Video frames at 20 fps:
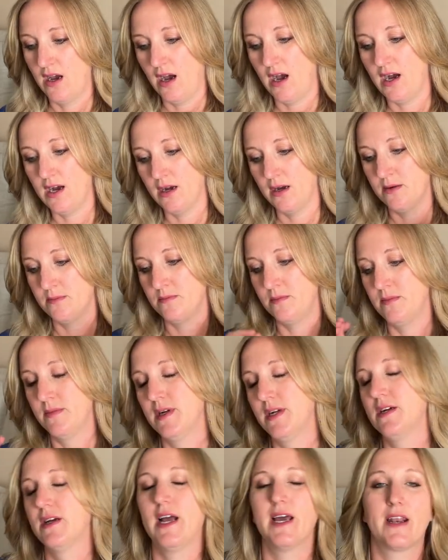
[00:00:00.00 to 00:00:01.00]
um,
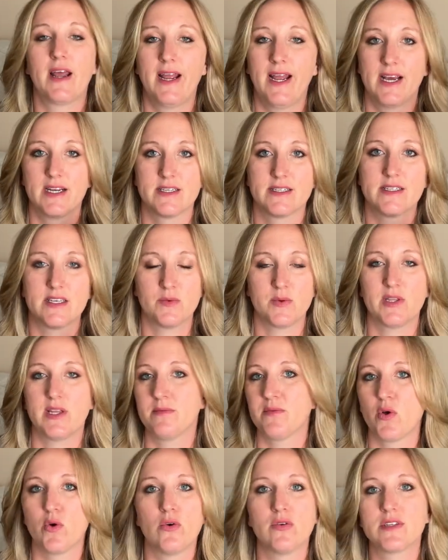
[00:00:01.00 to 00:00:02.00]
and I had to sit with
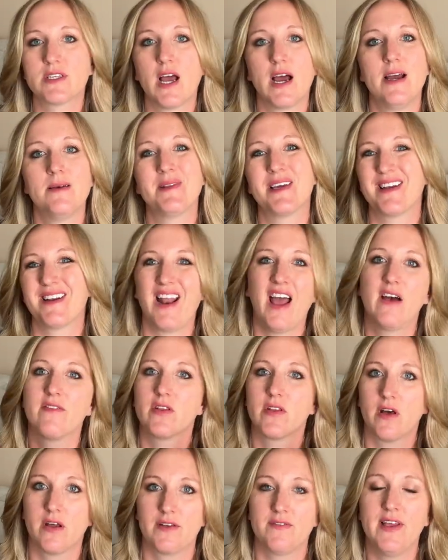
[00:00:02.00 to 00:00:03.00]
them the whole time. They didn't have a
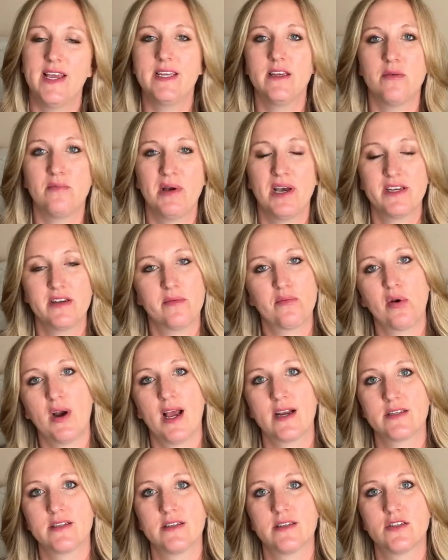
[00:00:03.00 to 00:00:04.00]
lot of independent
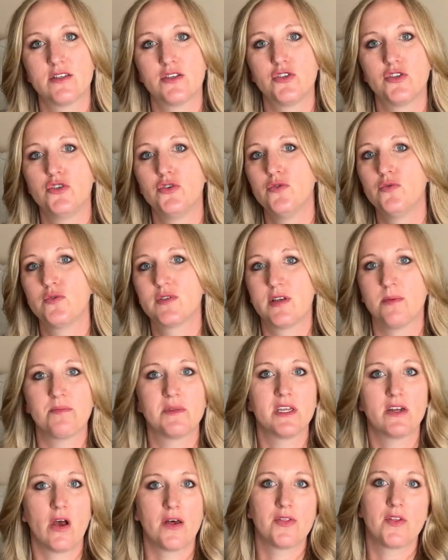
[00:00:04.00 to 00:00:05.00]
practice to do
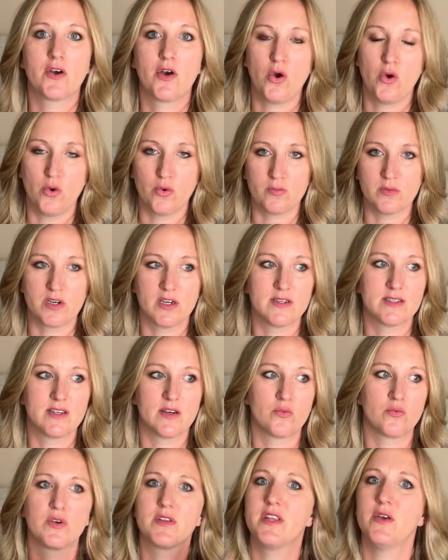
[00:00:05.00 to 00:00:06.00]
something on their own because there
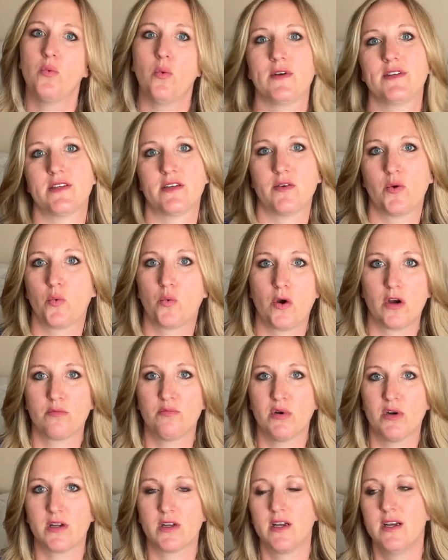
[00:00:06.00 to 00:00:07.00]
really wasn't a
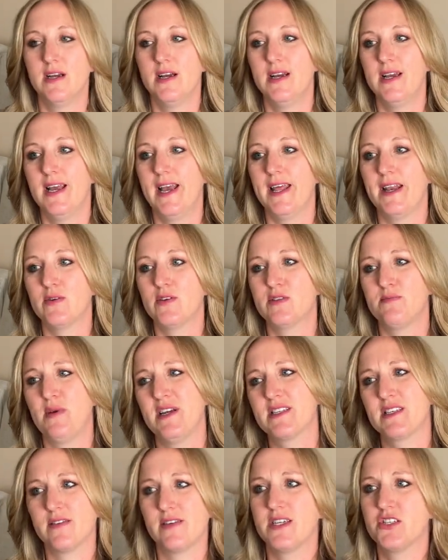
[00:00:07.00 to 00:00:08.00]
workbook. And it was
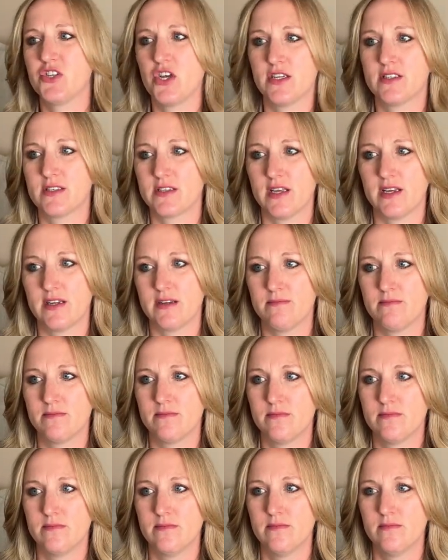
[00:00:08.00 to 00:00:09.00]
basically just like
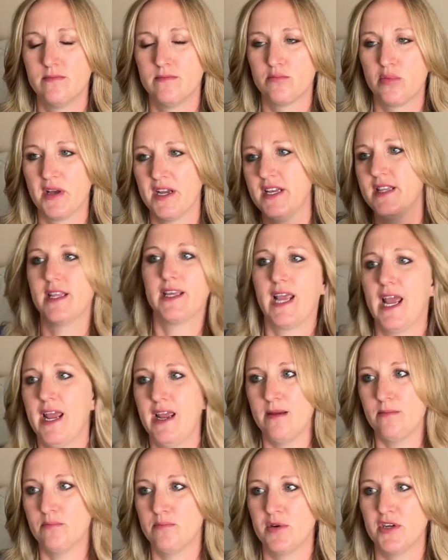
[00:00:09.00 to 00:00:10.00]
playing the
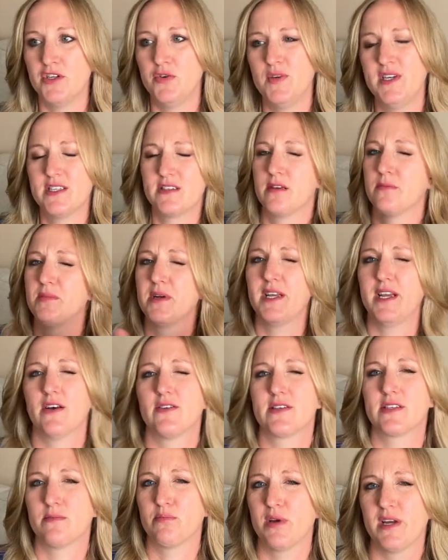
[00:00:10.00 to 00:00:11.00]
game, but you need somebody
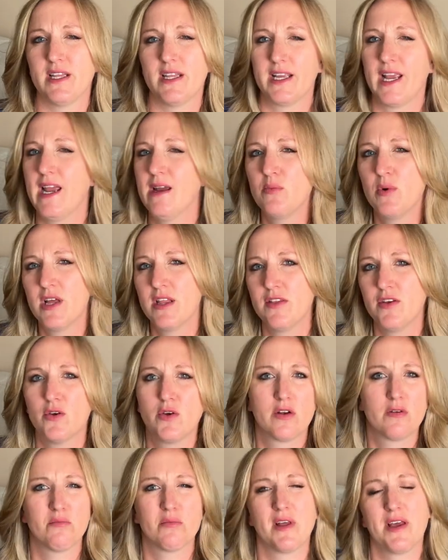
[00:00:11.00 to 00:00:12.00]
else to play the game with. You
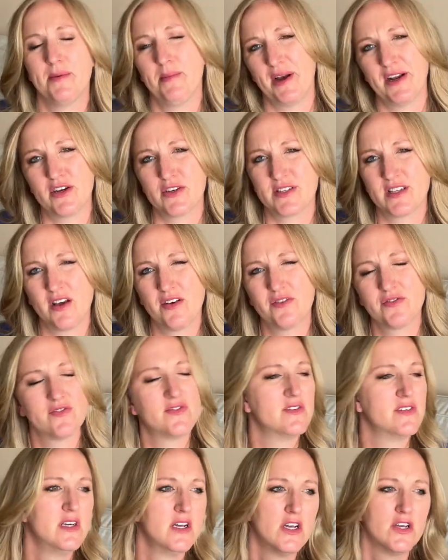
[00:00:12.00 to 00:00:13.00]
couldn't play it by yourself.
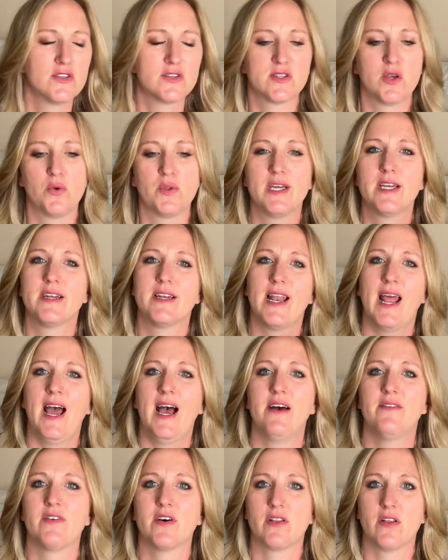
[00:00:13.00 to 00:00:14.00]
So they didn't
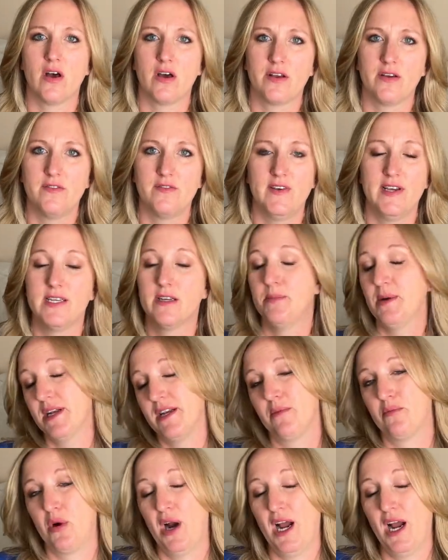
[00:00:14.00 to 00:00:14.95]
have a lot of independent